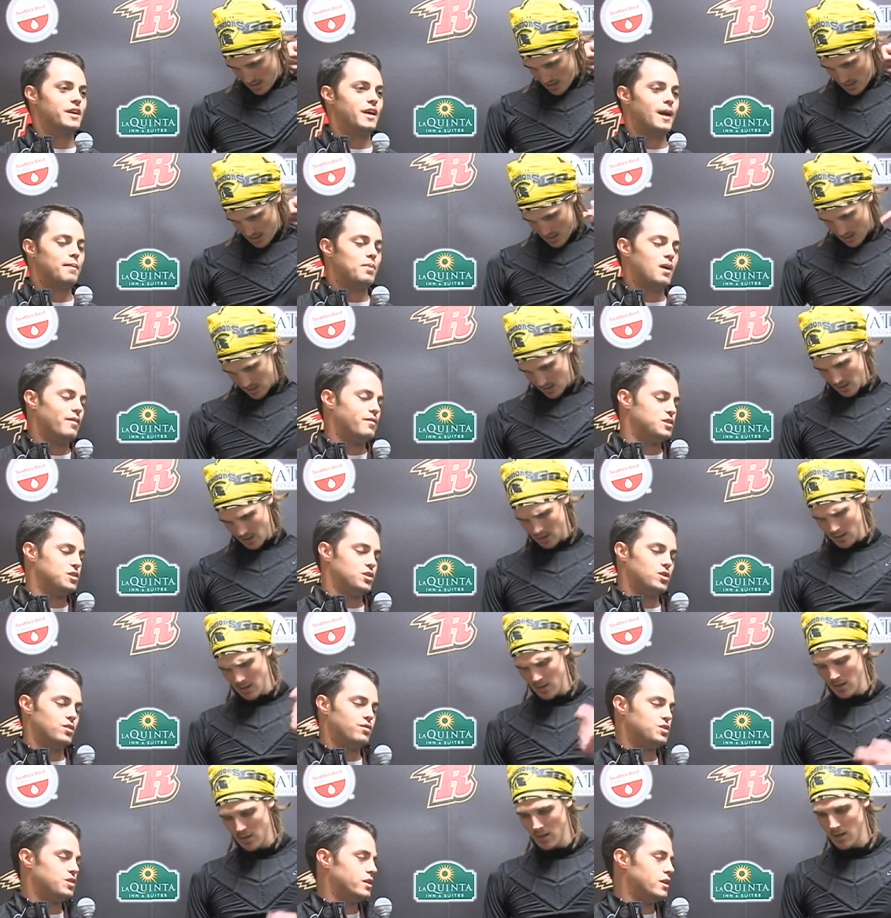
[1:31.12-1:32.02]
Speaker 1: camp,
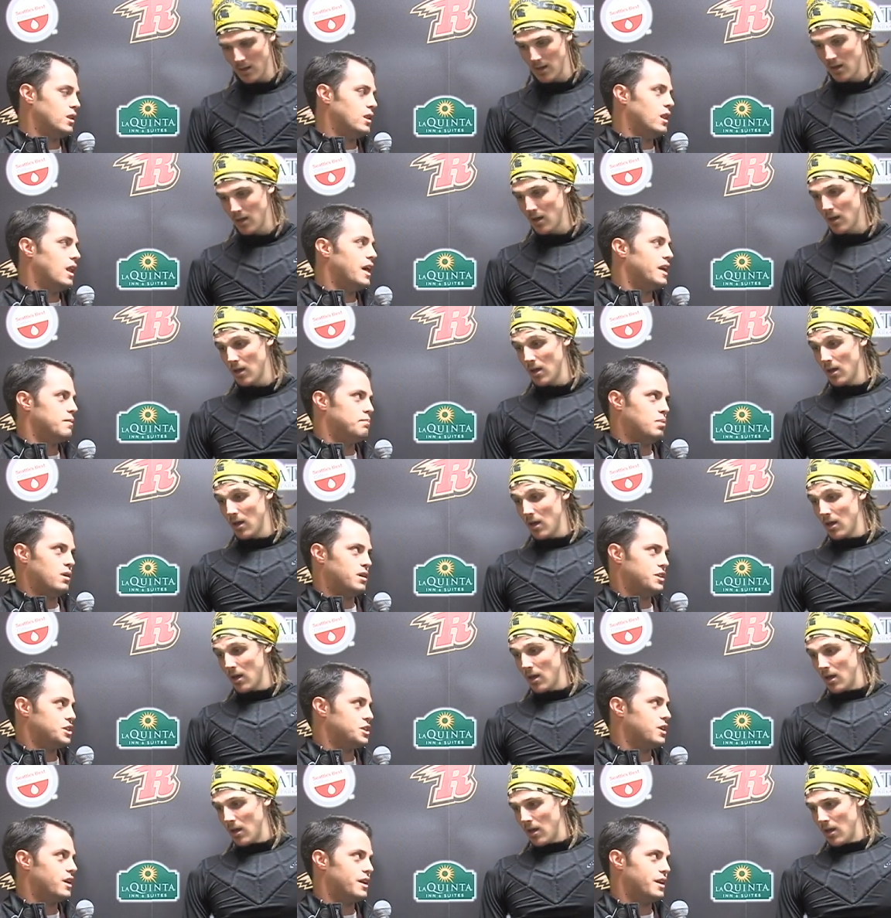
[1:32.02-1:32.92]
obviously you've seen a lot of
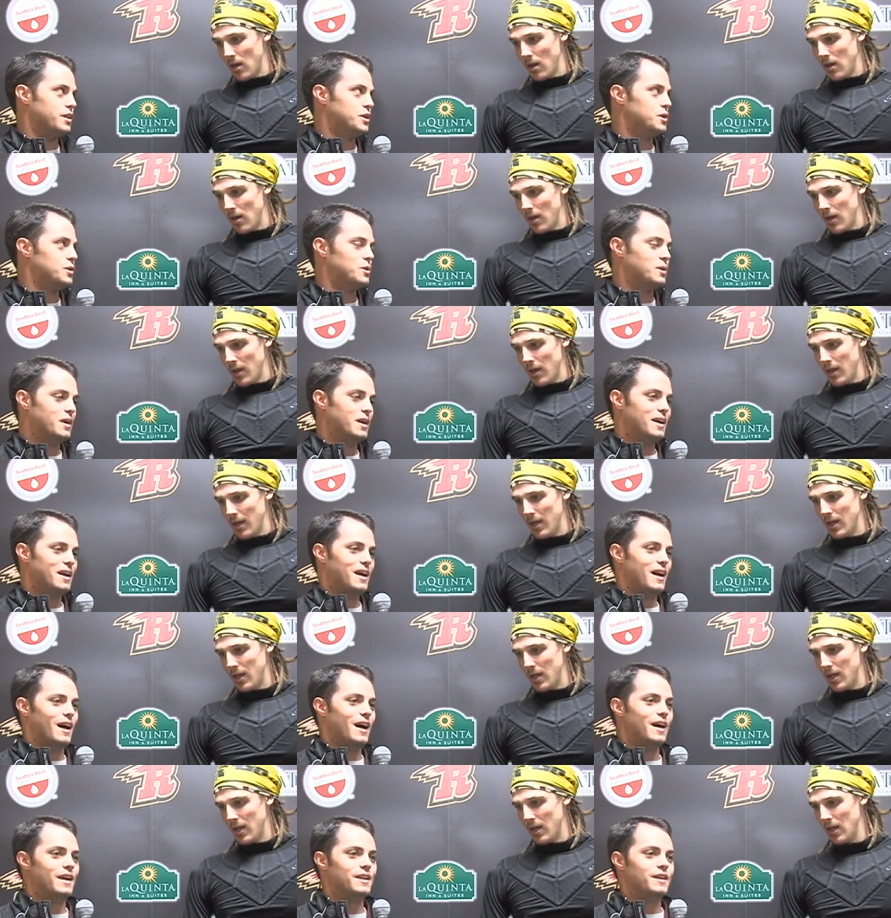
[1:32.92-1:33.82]
puck shot on you
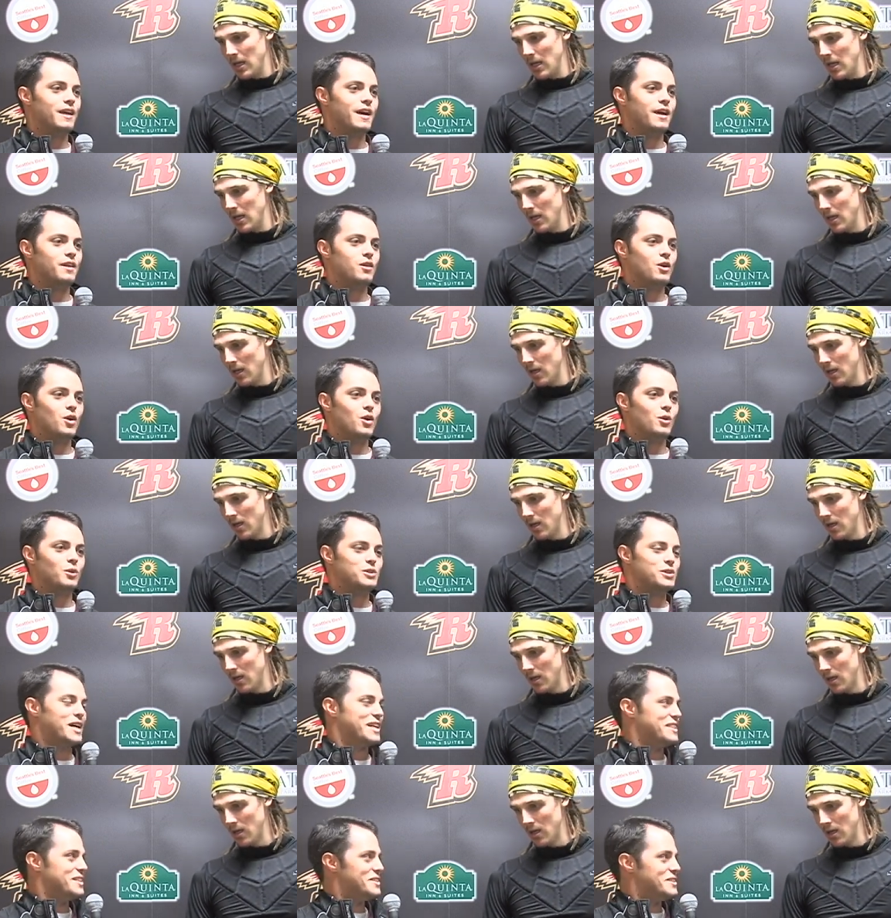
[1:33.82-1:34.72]
on net.
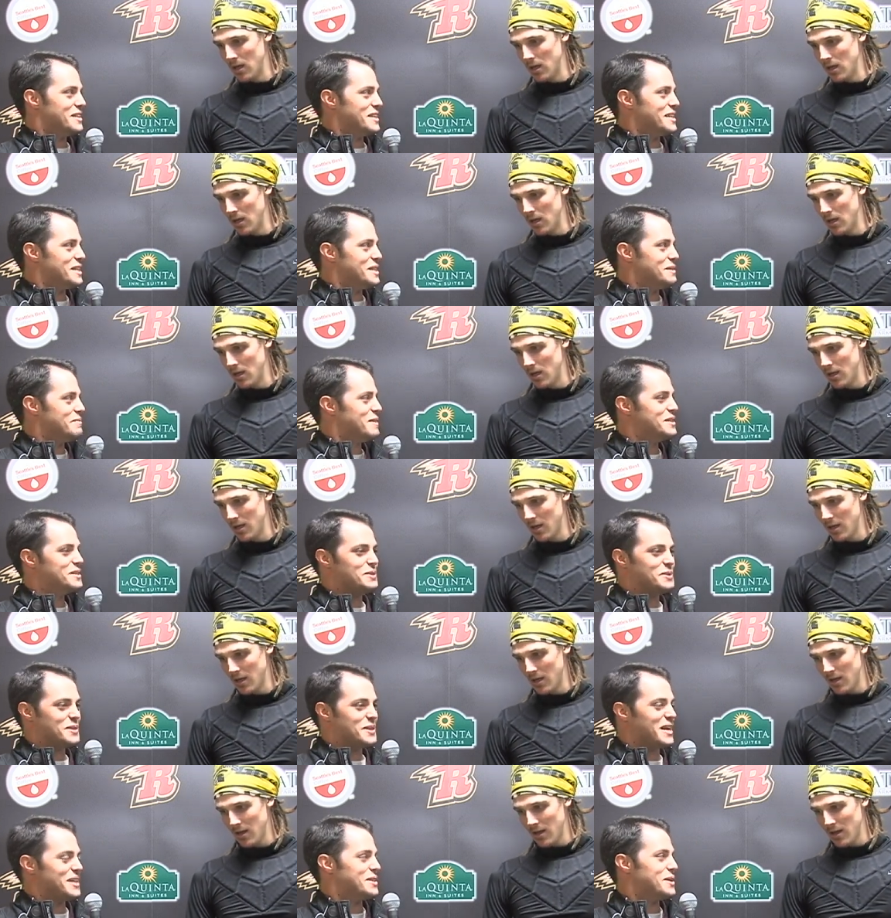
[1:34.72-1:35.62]
Who's got the sickest mitts?
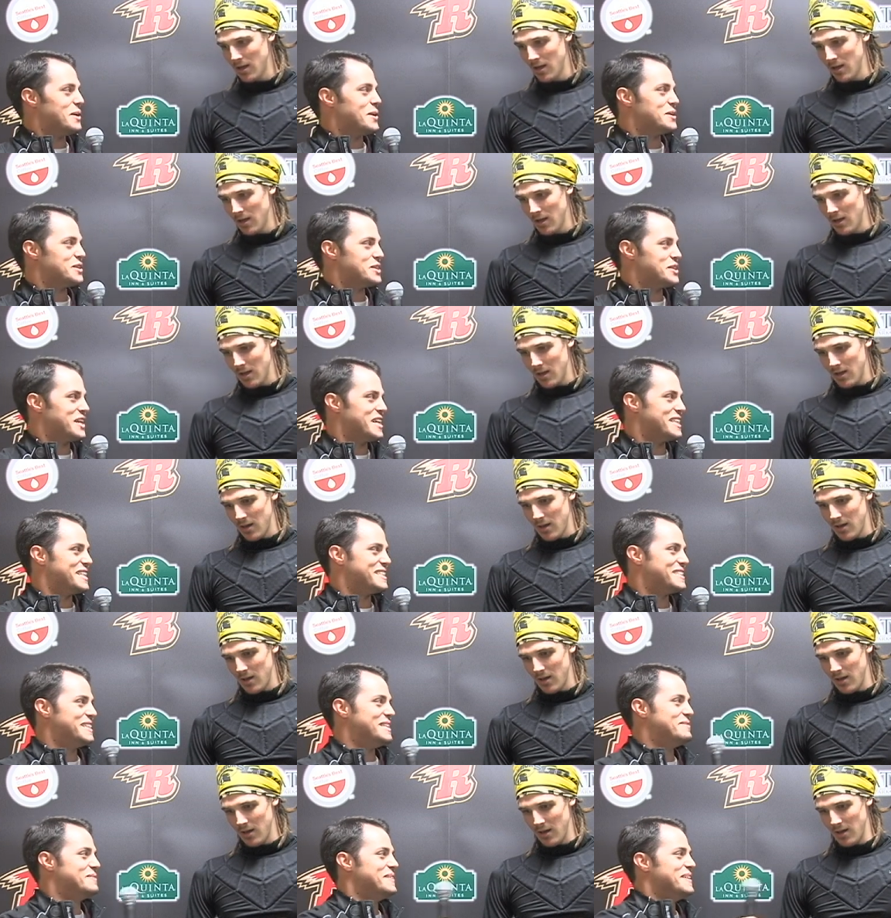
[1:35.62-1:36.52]
Who's got the hardest shot on the
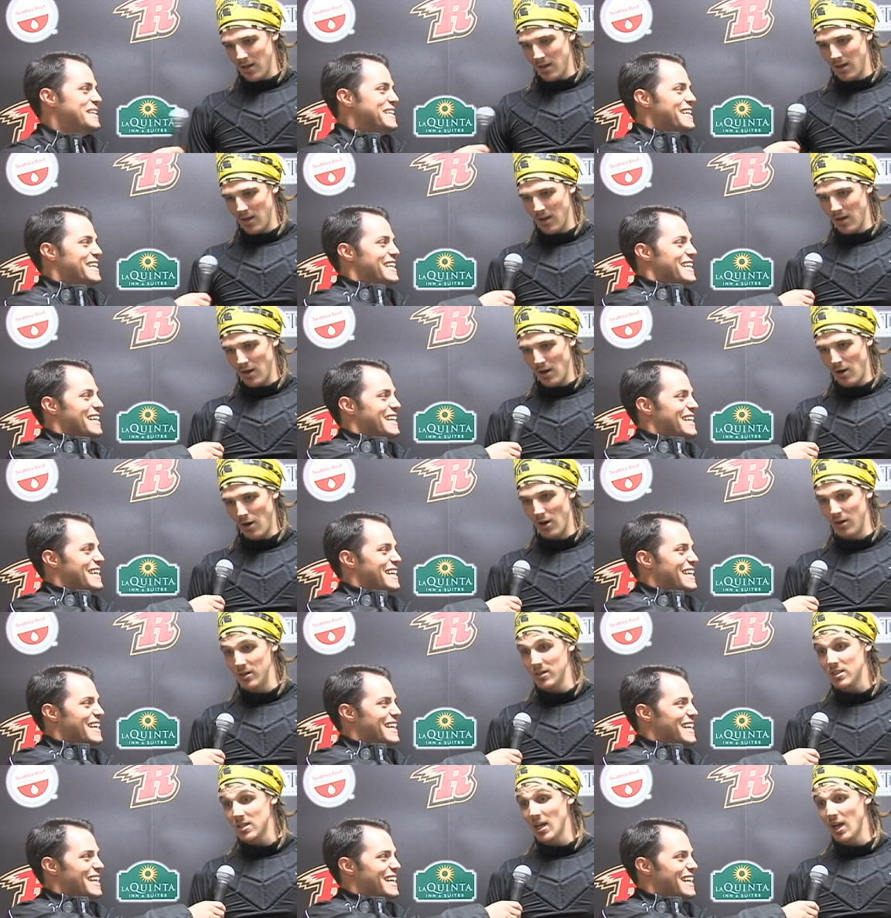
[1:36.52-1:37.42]
team?
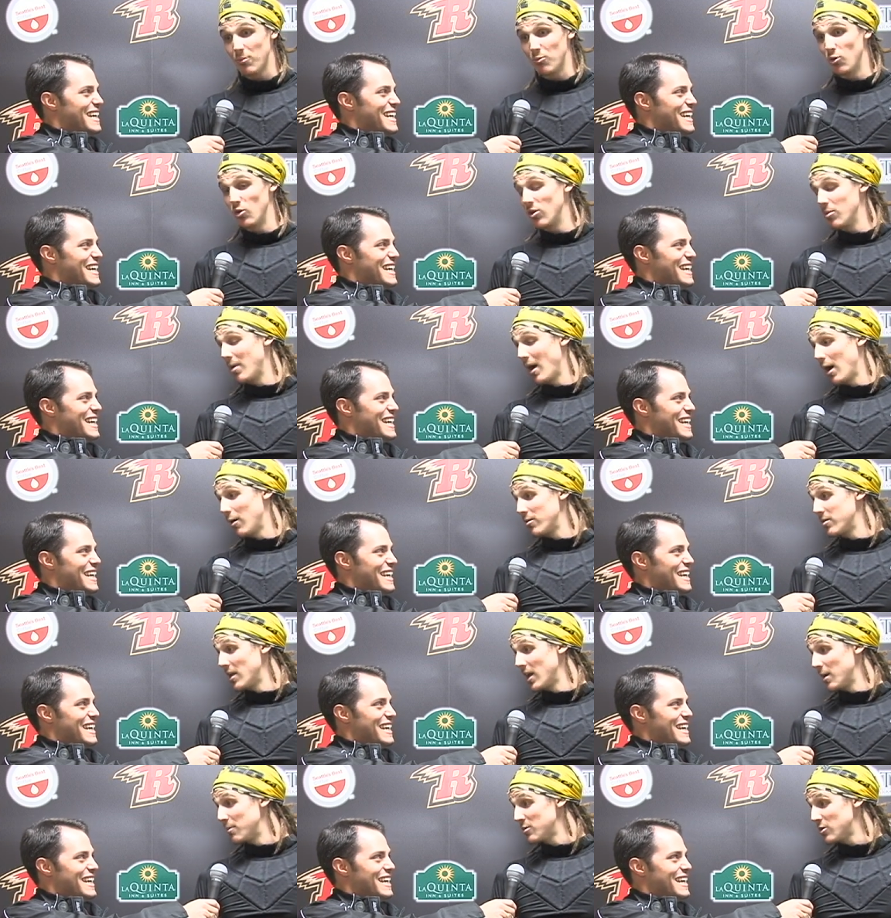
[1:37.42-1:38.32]
Speaker 2: Honestly, I'm really bad
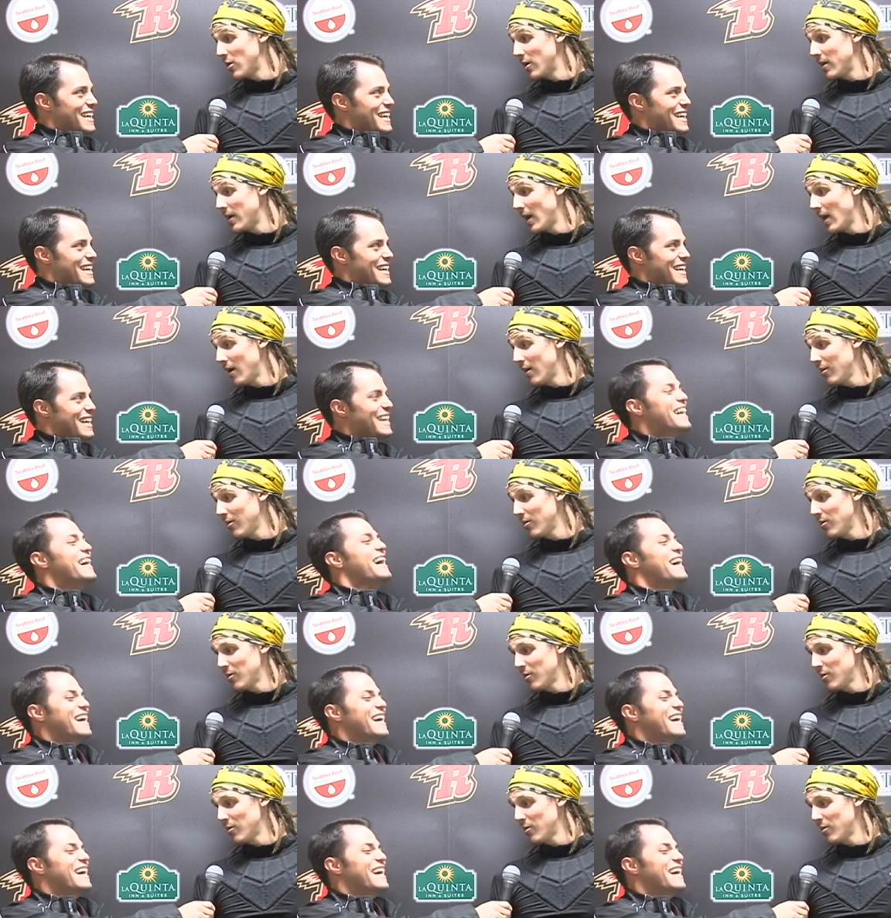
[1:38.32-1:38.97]
with names right now,